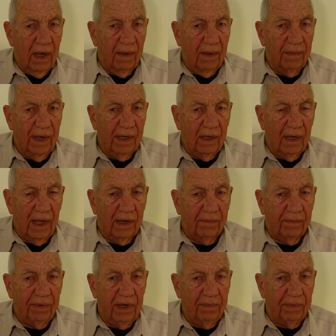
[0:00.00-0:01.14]
I met a lot
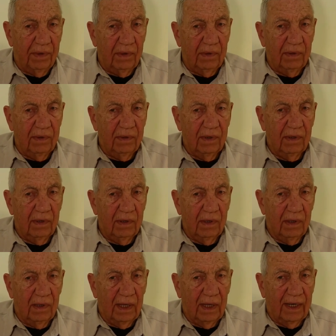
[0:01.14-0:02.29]
of people,
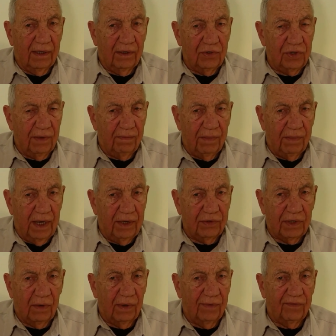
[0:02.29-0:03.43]
a lot of the shipmates.
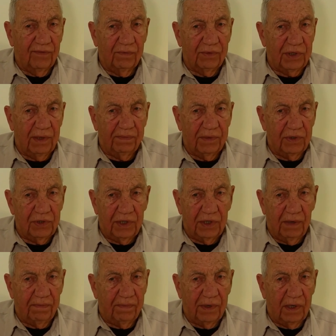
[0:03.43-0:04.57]
I went from ship to
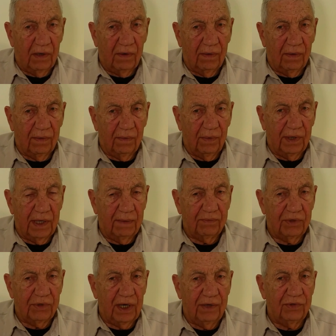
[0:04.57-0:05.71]
ship. You know, we
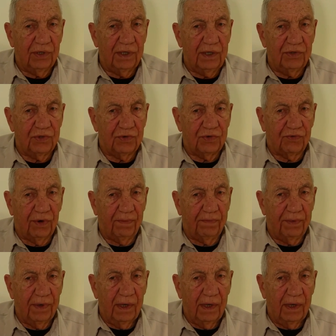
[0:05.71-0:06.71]
kept changing each trip.